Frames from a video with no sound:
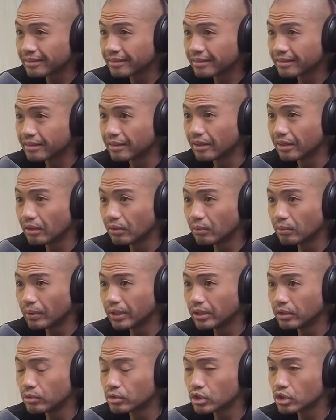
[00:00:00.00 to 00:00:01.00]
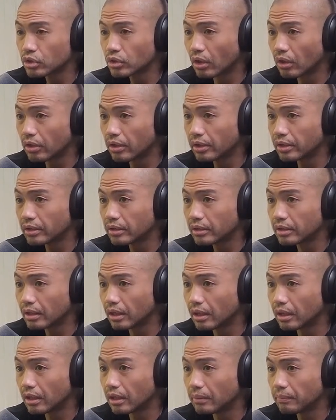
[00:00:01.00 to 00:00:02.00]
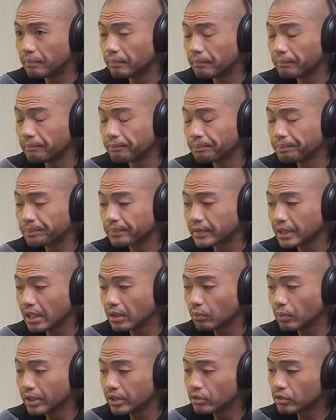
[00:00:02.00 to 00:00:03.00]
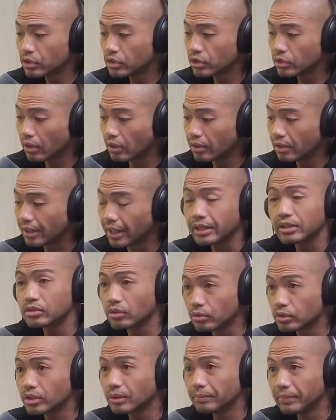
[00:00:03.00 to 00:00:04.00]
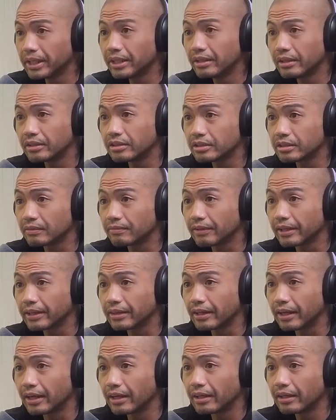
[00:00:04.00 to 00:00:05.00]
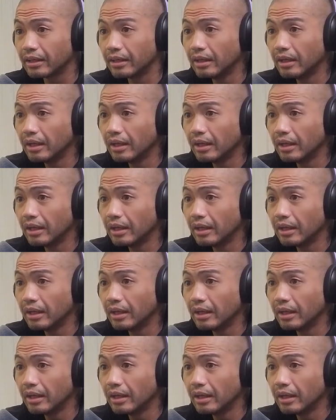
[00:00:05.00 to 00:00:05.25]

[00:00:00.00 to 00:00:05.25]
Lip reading: You know, when you start like social media and stuff like that,